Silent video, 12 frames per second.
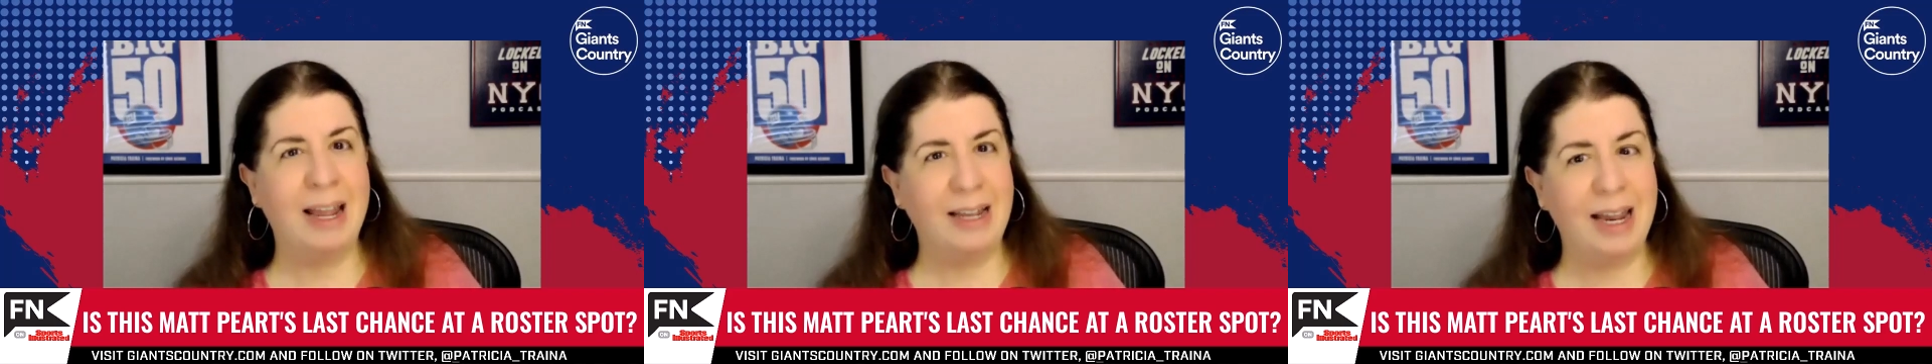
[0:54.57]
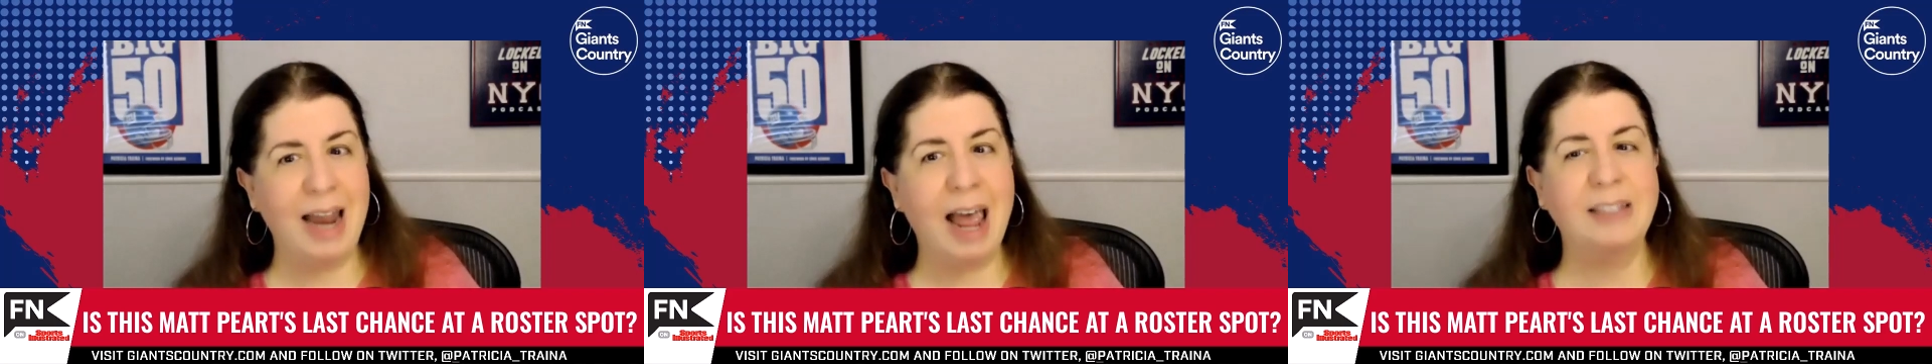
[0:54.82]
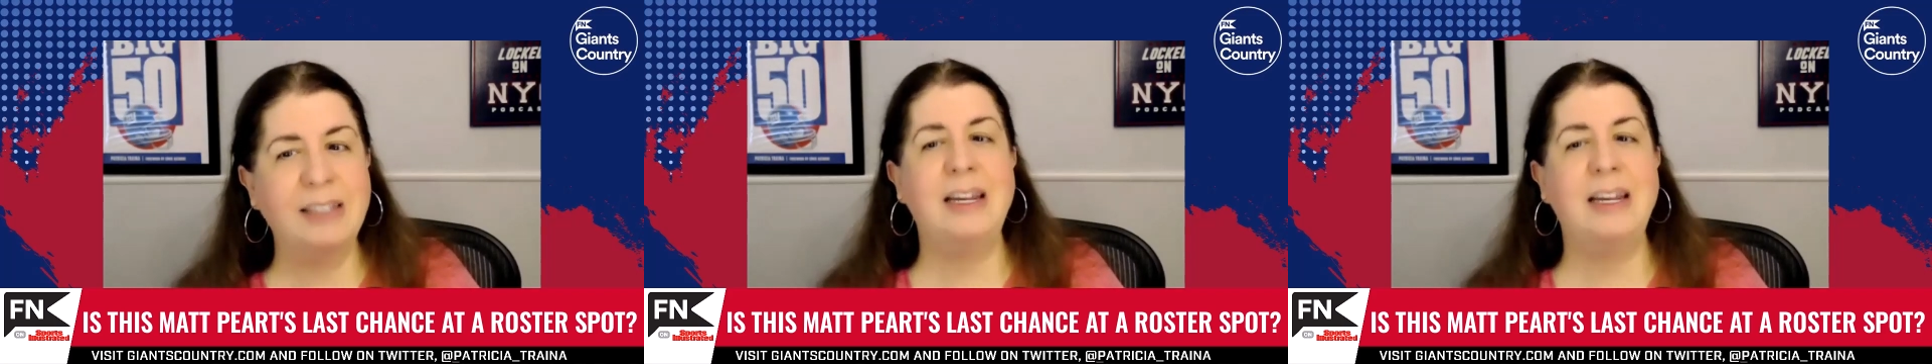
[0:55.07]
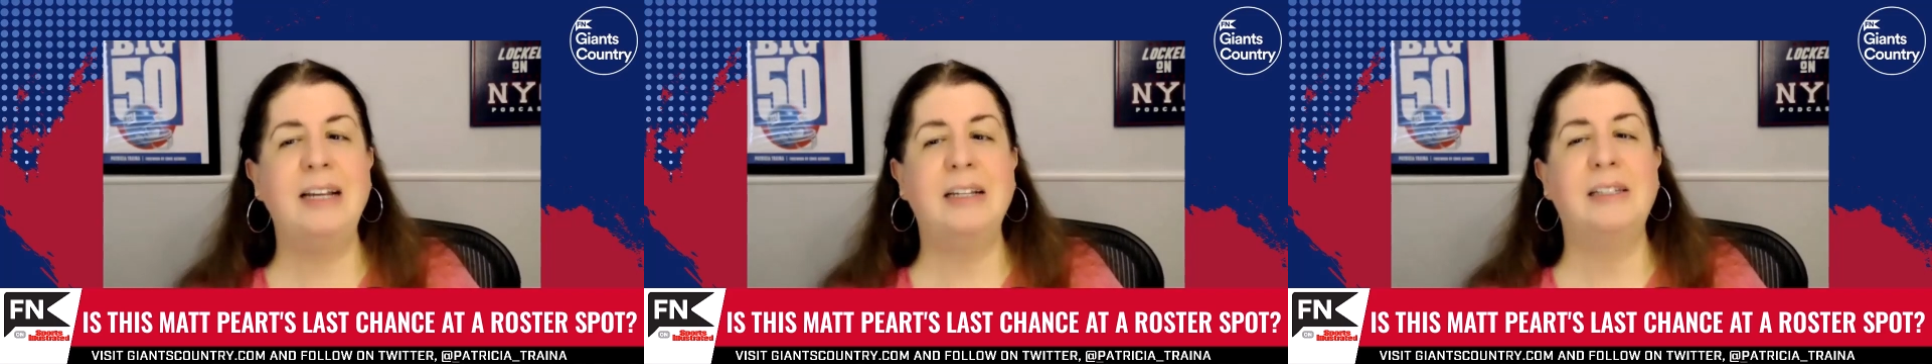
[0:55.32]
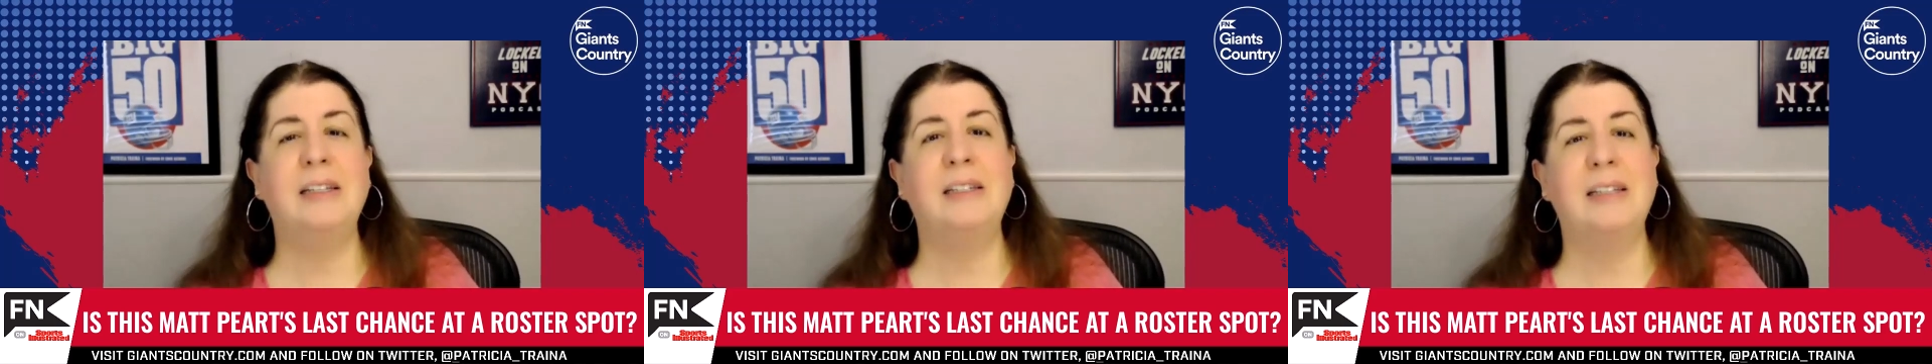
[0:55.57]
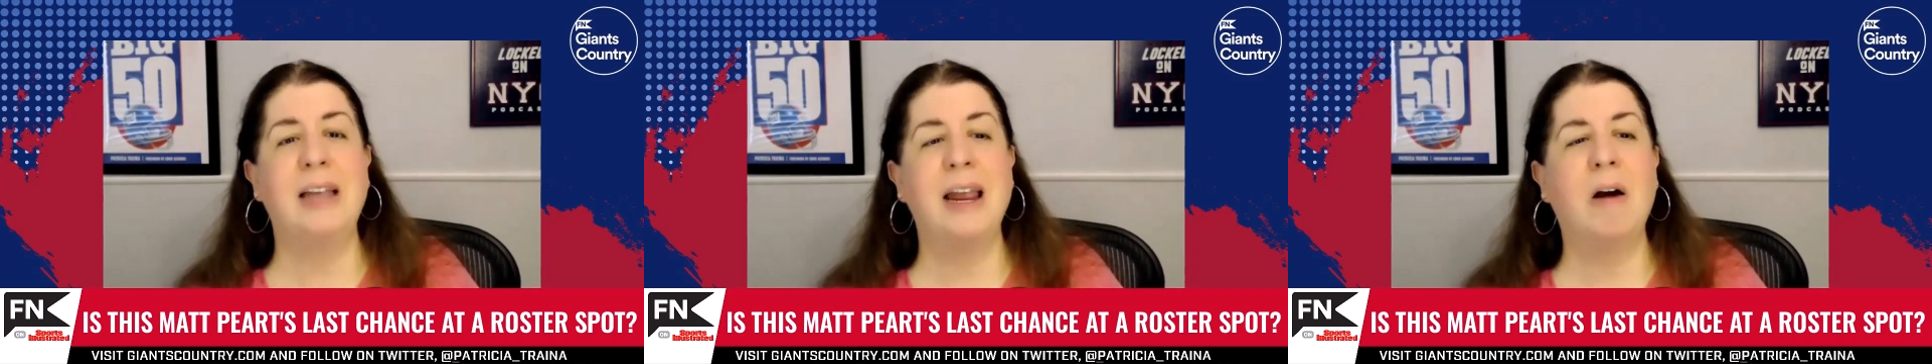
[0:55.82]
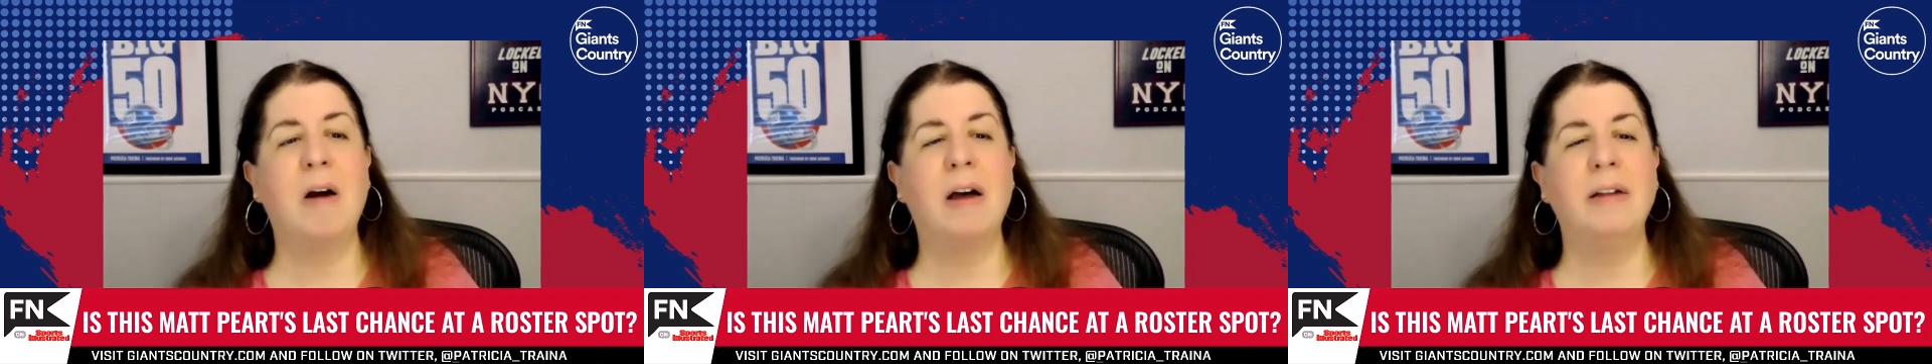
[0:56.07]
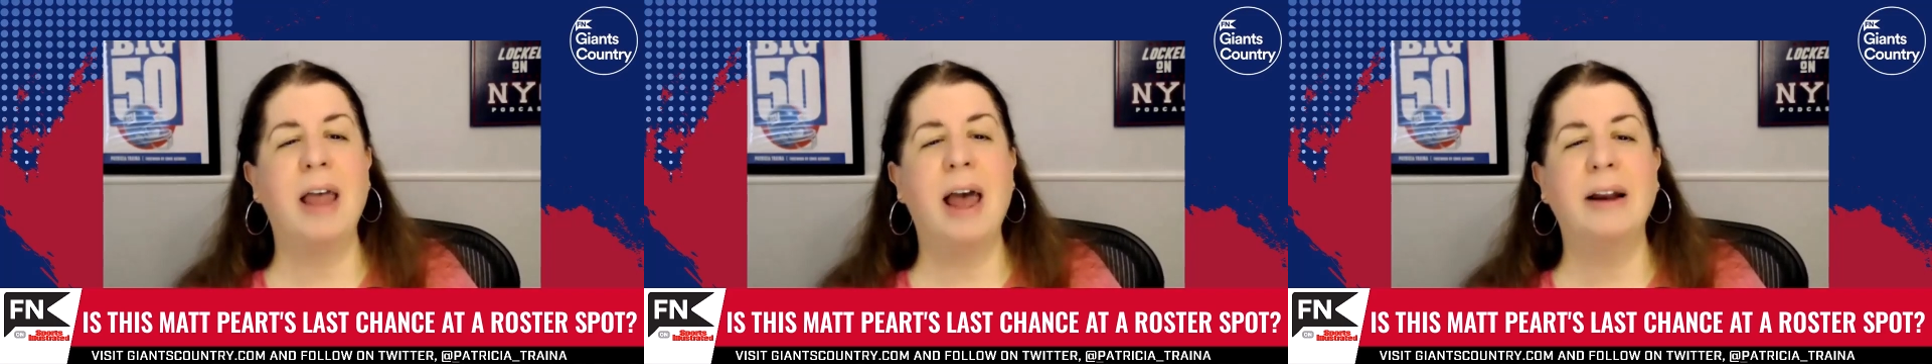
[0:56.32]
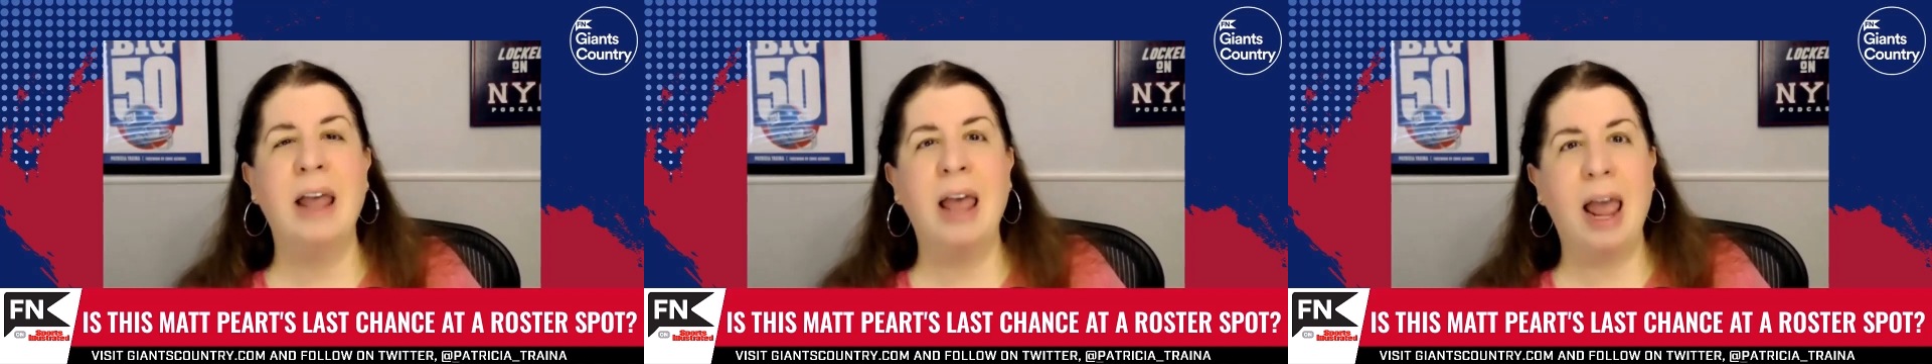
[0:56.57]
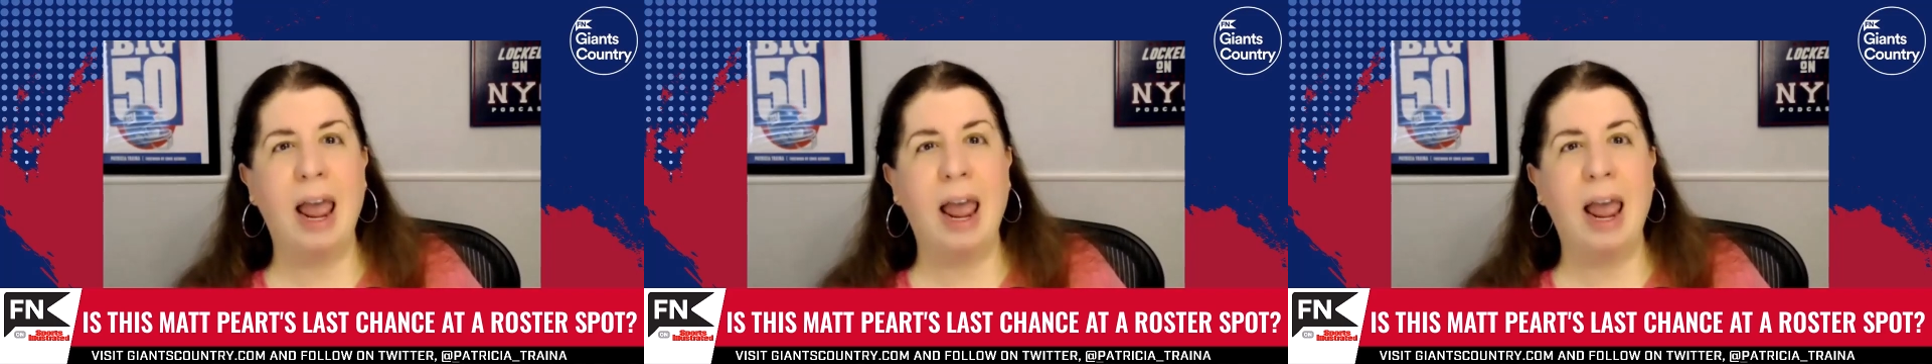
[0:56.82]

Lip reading: tenacity to sustain contact,